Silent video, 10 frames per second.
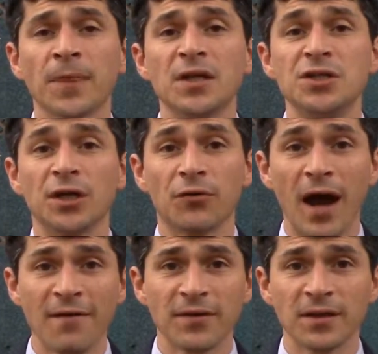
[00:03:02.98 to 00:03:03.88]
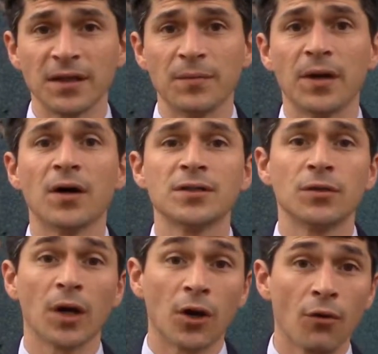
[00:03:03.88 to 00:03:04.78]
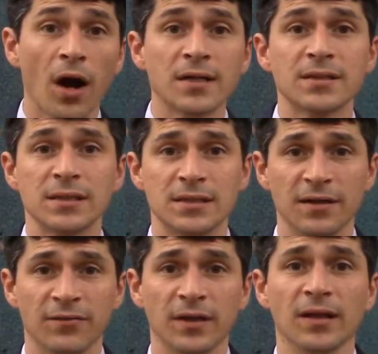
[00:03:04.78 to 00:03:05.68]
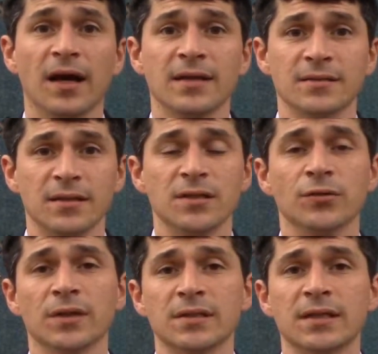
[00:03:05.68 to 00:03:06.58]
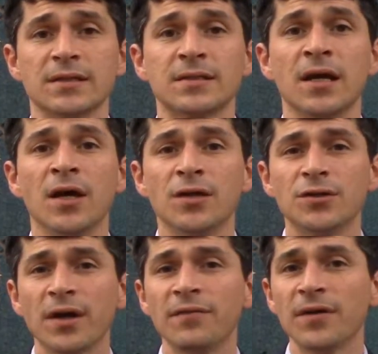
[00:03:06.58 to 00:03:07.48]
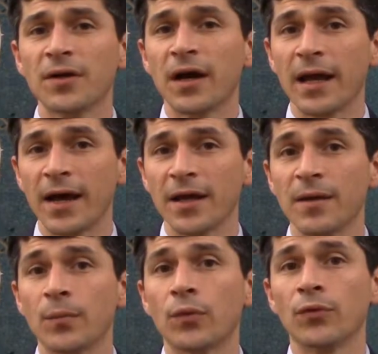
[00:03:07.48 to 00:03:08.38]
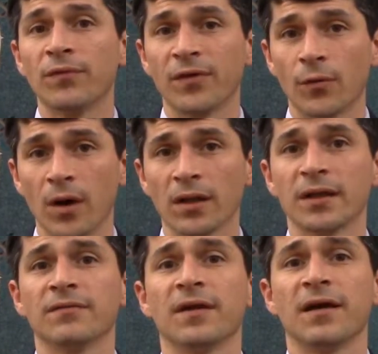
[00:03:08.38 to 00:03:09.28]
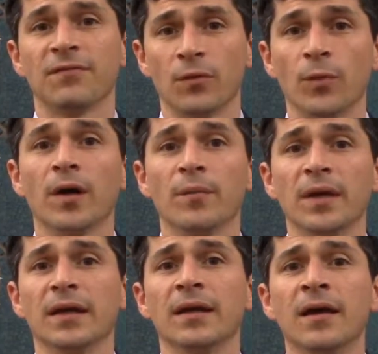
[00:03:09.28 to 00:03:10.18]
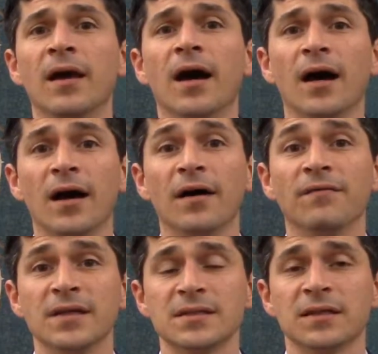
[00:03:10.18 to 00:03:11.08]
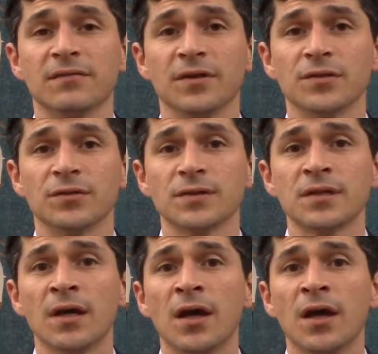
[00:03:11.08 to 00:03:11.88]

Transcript: geographically, but also across these different lines that do exist, to try and figure out how to improve the quality of life and well-being of these individuals.